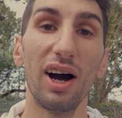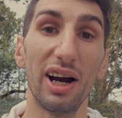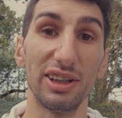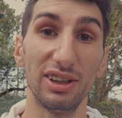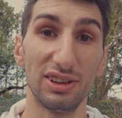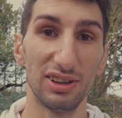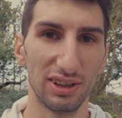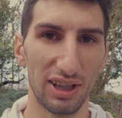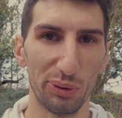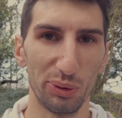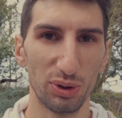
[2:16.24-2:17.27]
Hi, this
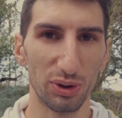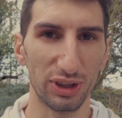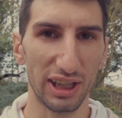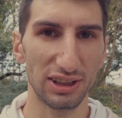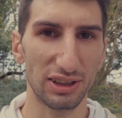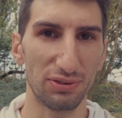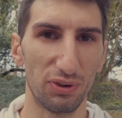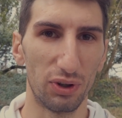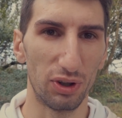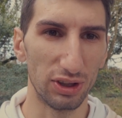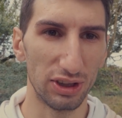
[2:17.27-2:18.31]
is an audio test
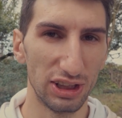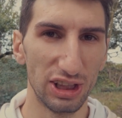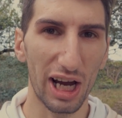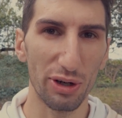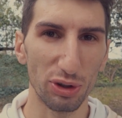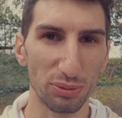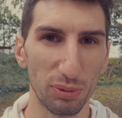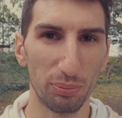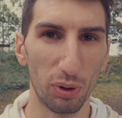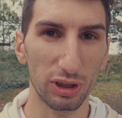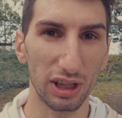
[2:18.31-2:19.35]
for DJI
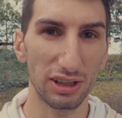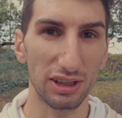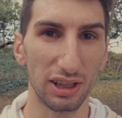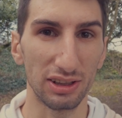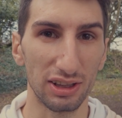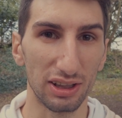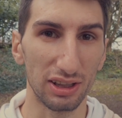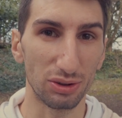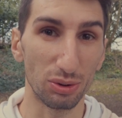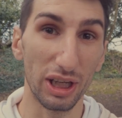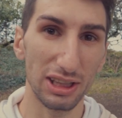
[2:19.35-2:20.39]
Osmo Pocket, and
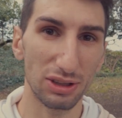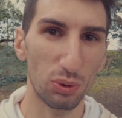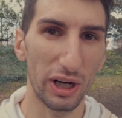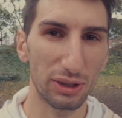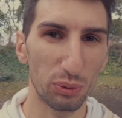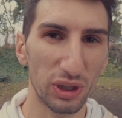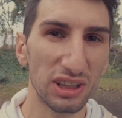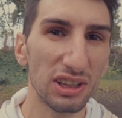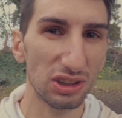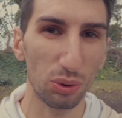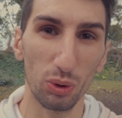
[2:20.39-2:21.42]
today is quite
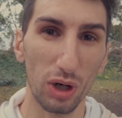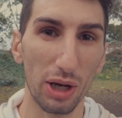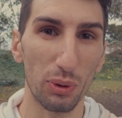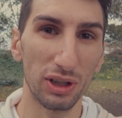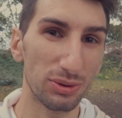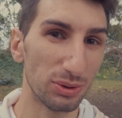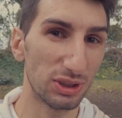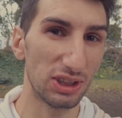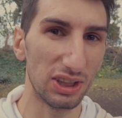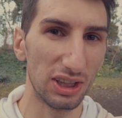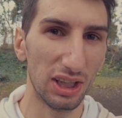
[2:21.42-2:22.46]
windy, so I want to
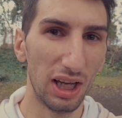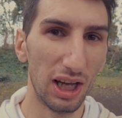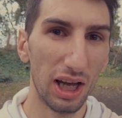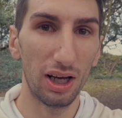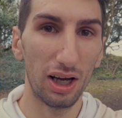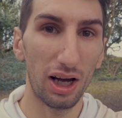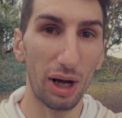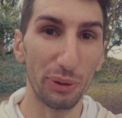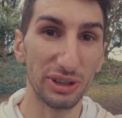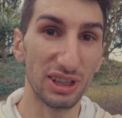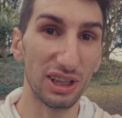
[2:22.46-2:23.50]
see
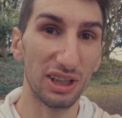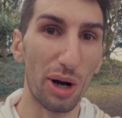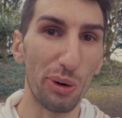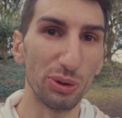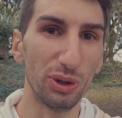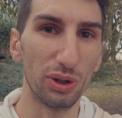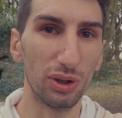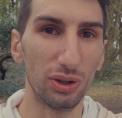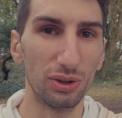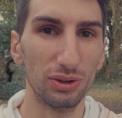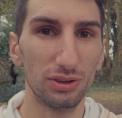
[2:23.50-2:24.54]
how is the
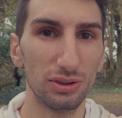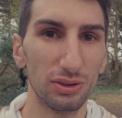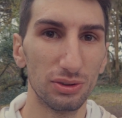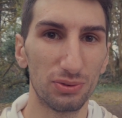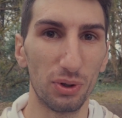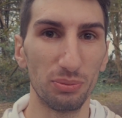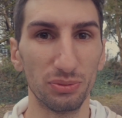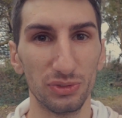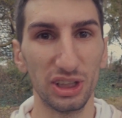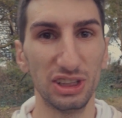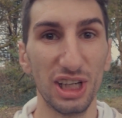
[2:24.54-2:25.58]
audio
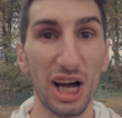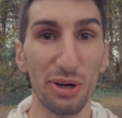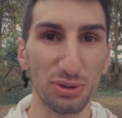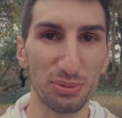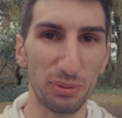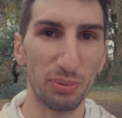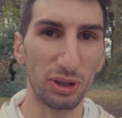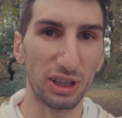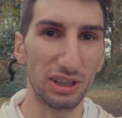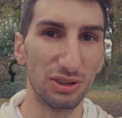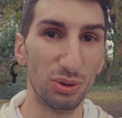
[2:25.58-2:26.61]
from DJI Osmo
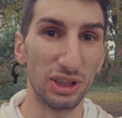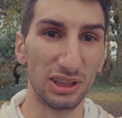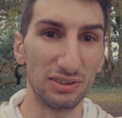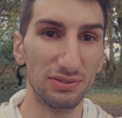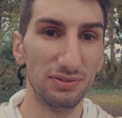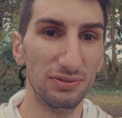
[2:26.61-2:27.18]
Pocket doing.